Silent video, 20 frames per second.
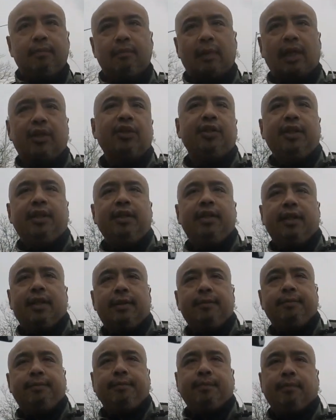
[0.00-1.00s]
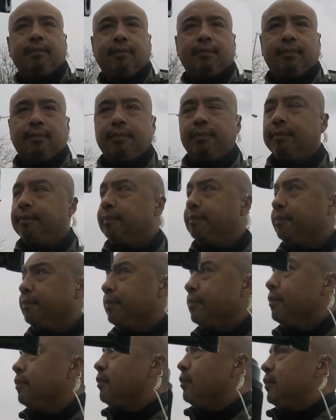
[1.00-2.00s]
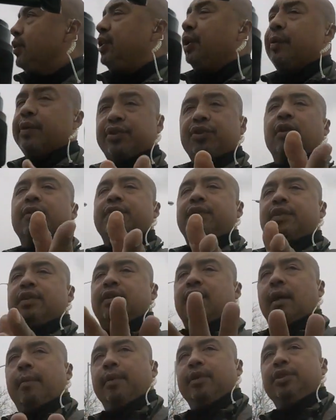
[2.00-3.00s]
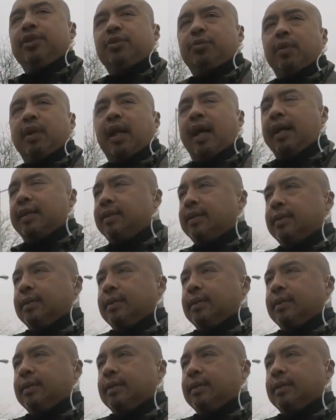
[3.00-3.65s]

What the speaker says: I couldn't hear you. Secret Service is coming. Just relax.